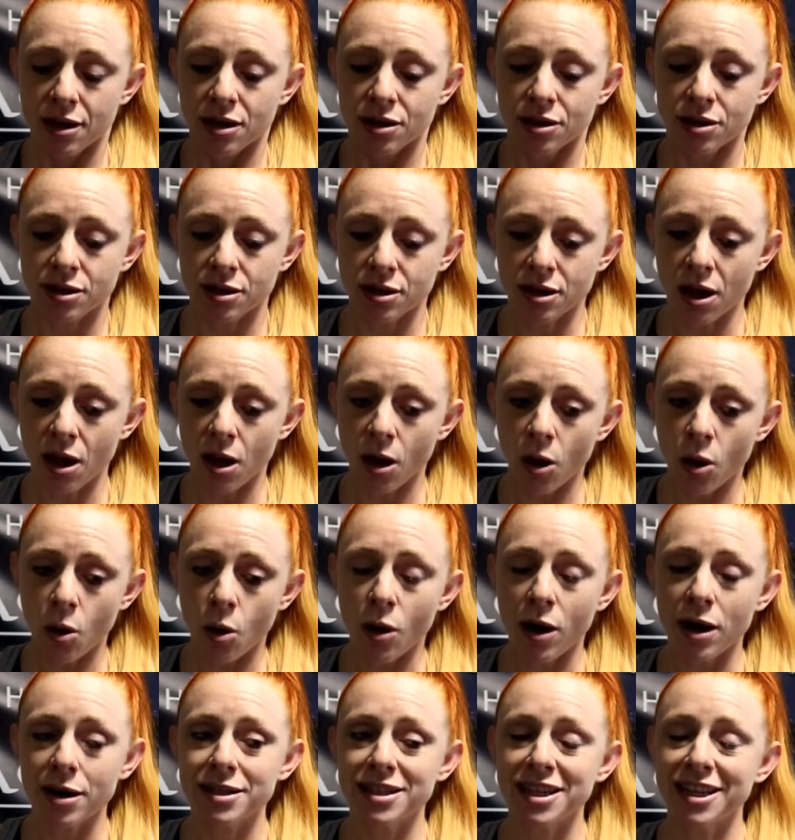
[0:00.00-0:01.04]

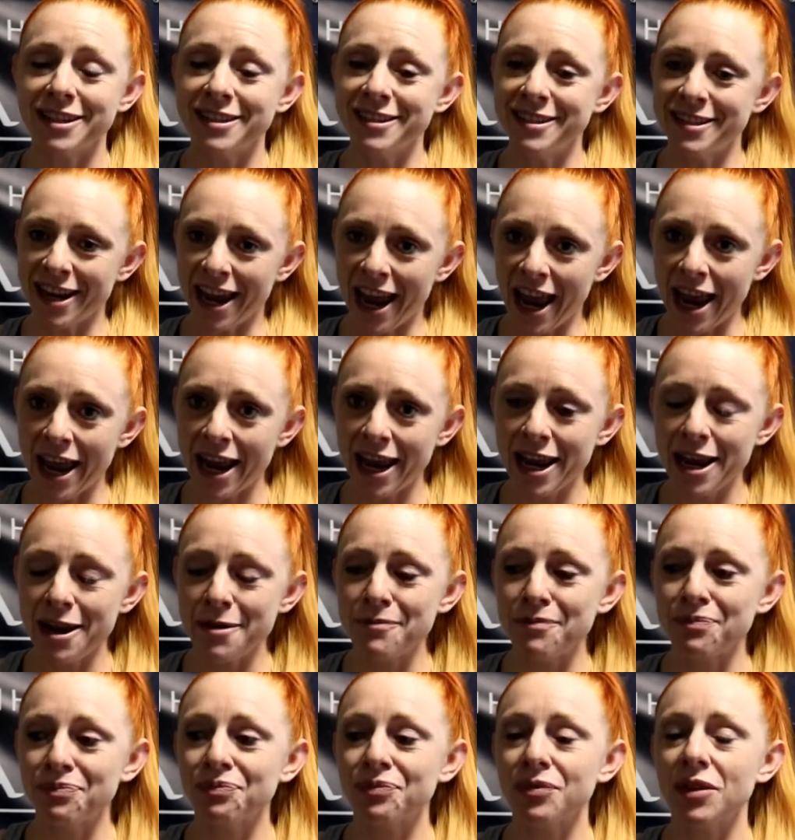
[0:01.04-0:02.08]
So
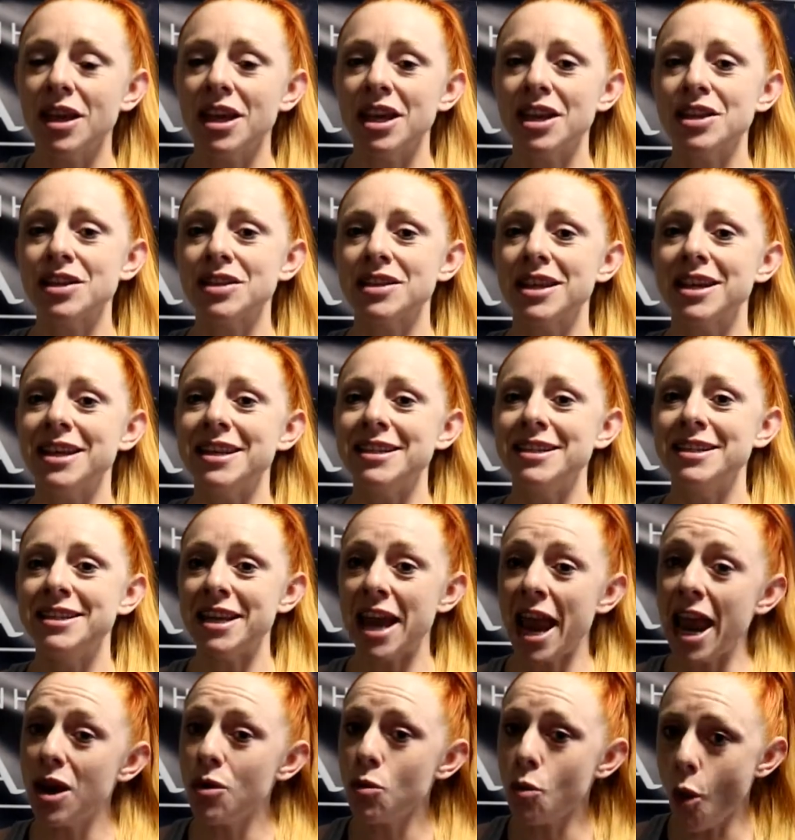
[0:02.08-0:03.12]
today is
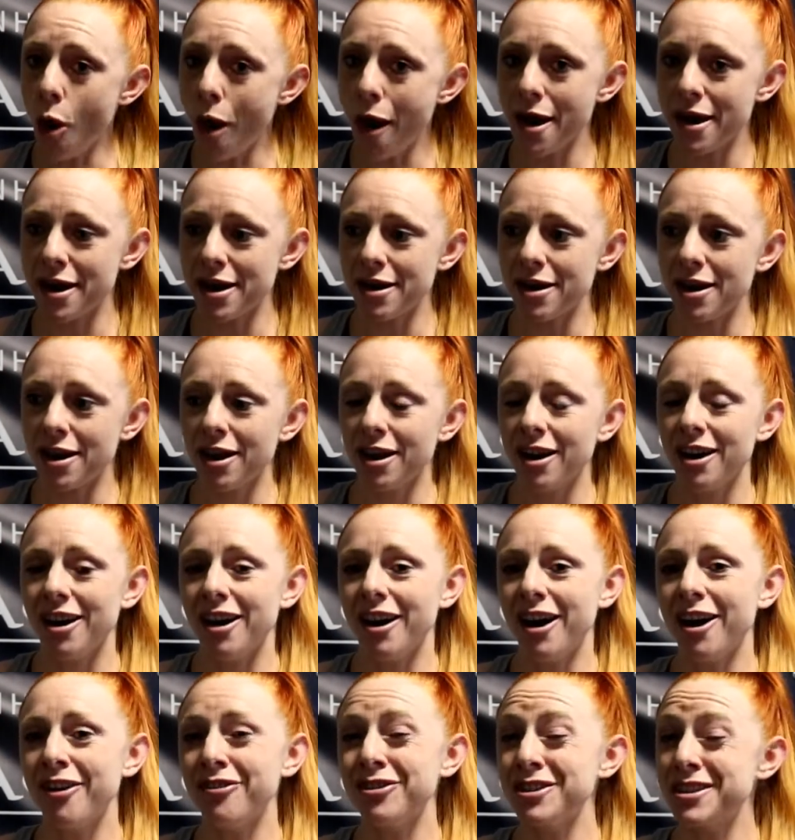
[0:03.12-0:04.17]
day one
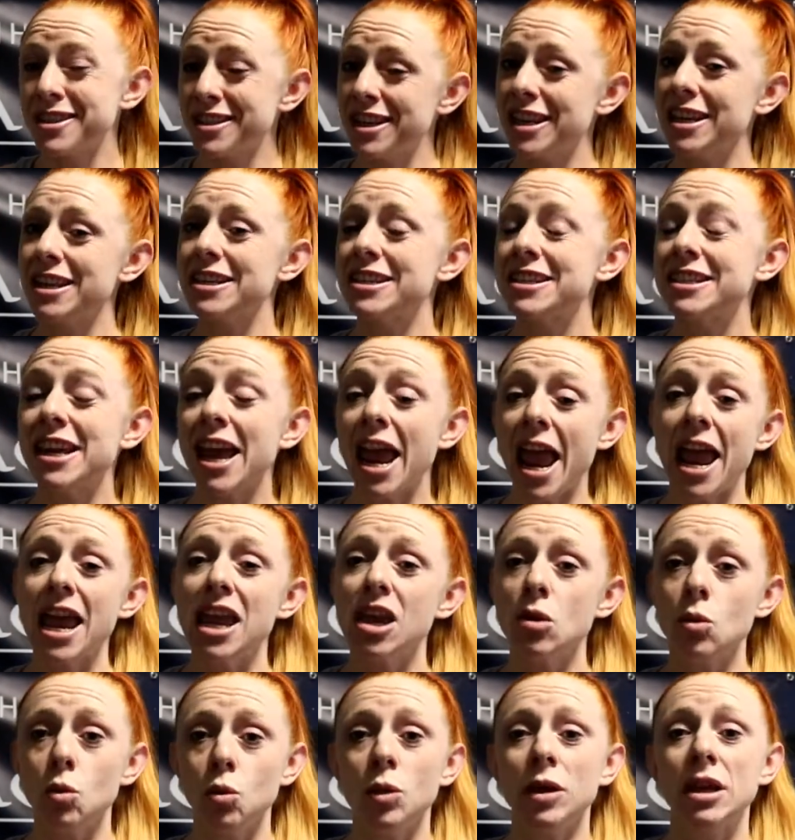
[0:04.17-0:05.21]
of a six to
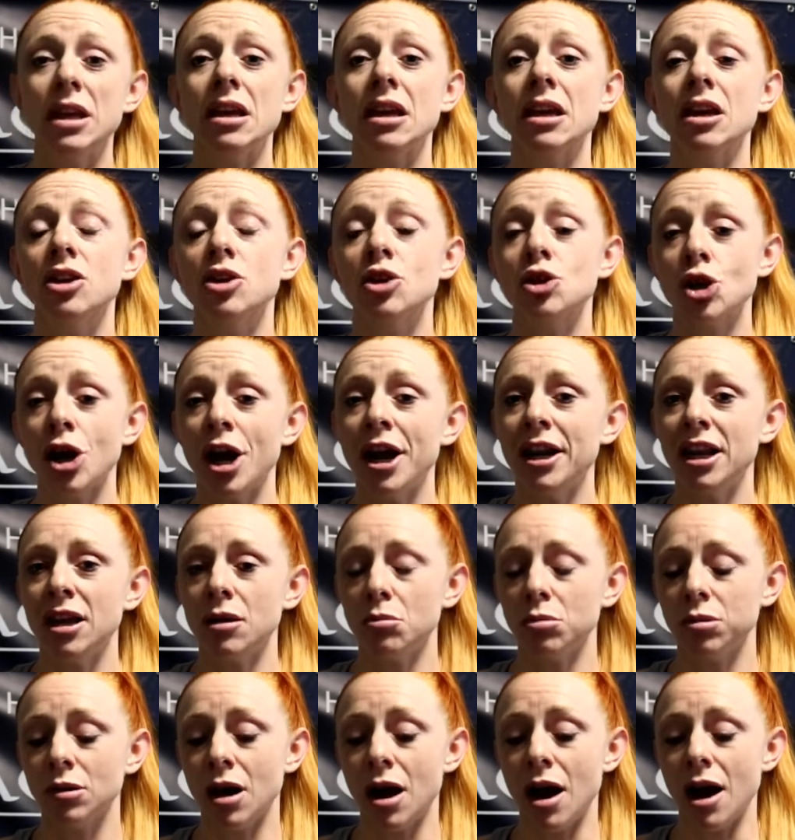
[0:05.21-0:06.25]
eight week
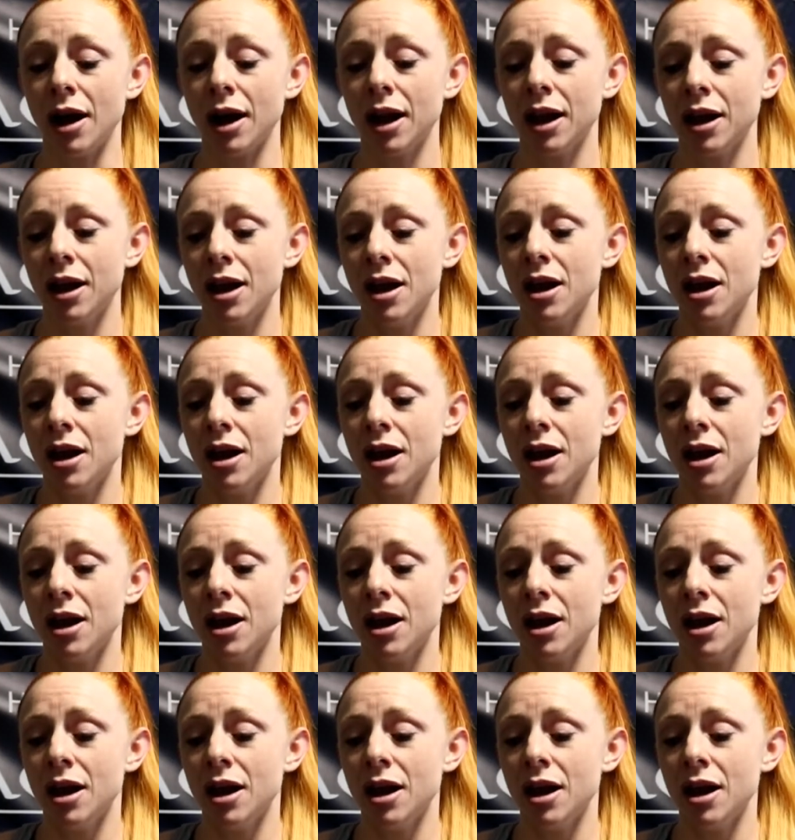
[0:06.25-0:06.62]
training block